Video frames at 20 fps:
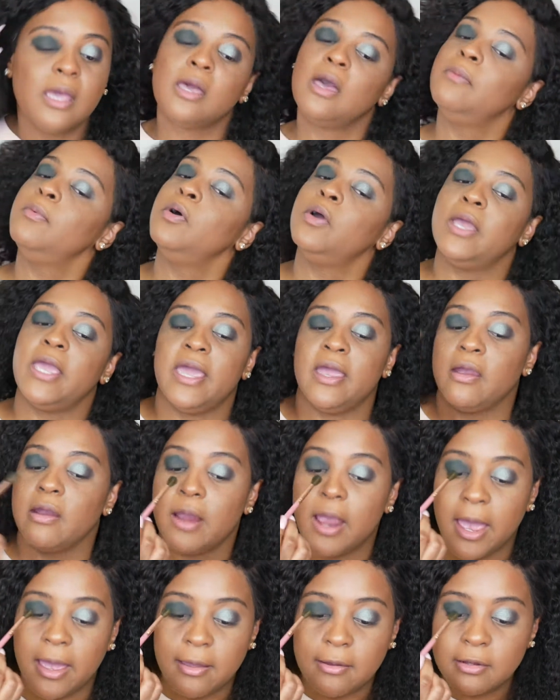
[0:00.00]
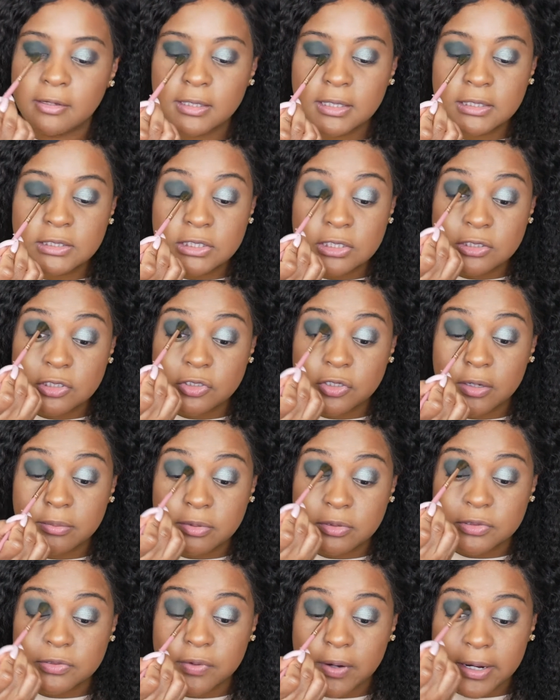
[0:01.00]
Come on here, I don't need your
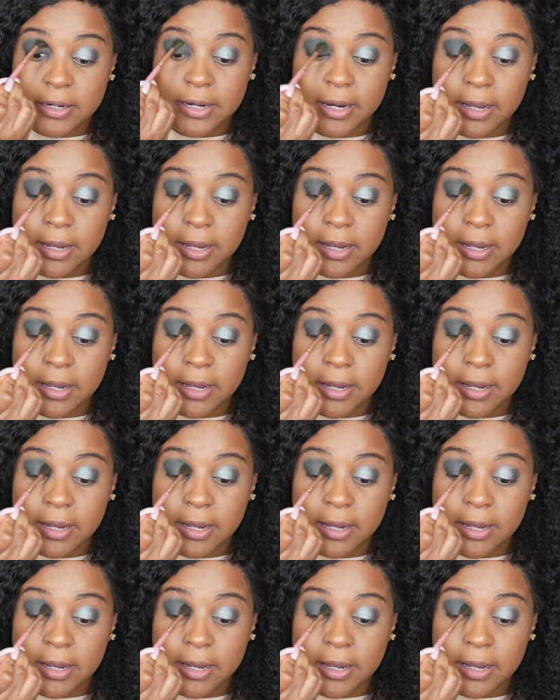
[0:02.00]
troubles right